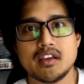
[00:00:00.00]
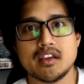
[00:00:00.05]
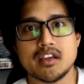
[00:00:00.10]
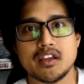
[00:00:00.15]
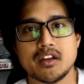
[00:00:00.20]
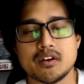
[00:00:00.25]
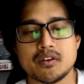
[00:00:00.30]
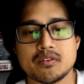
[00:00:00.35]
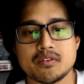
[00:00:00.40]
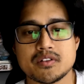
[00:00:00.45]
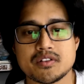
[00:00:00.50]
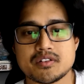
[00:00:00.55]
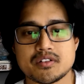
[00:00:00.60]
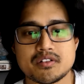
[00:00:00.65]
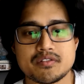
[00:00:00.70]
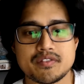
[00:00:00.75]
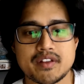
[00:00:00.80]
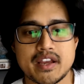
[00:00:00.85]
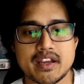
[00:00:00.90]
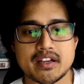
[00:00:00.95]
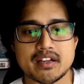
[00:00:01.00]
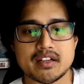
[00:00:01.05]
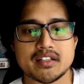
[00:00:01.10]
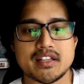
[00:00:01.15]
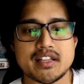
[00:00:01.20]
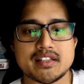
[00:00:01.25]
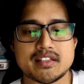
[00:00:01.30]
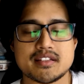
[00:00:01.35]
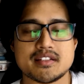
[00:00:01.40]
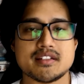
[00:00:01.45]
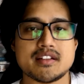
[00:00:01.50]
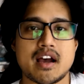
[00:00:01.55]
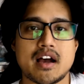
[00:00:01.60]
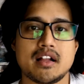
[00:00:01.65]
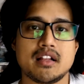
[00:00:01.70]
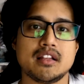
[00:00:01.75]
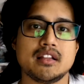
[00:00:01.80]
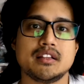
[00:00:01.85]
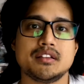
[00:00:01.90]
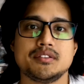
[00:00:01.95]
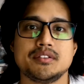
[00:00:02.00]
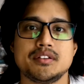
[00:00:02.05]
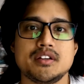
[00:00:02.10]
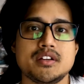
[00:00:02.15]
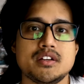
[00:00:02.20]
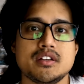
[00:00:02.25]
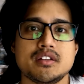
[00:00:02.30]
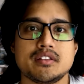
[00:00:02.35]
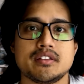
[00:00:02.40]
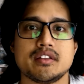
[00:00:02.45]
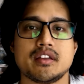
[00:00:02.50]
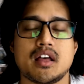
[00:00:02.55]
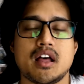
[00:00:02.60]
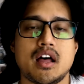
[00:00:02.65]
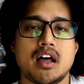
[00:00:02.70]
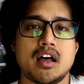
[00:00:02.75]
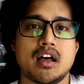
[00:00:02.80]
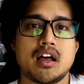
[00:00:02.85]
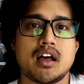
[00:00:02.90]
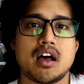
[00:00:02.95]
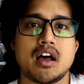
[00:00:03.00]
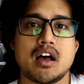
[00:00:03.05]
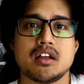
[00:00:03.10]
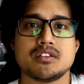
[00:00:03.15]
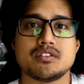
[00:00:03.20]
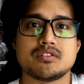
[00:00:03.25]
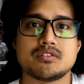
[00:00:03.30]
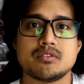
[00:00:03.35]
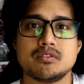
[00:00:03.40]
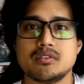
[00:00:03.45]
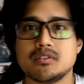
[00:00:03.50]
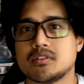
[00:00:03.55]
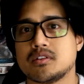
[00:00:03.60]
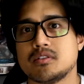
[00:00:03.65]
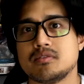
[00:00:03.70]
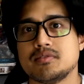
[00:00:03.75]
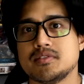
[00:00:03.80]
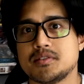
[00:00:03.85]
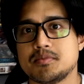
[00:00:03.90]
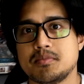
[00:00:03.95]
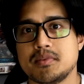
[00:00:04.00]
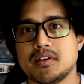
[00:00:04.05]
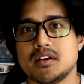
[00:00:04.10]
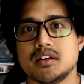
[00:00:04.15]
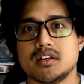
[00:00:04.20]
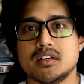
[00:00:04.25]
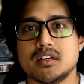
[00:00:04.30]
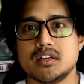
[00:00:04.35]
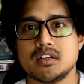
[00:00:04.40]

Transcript: It's sort of like, let's dull the Han Solo charisma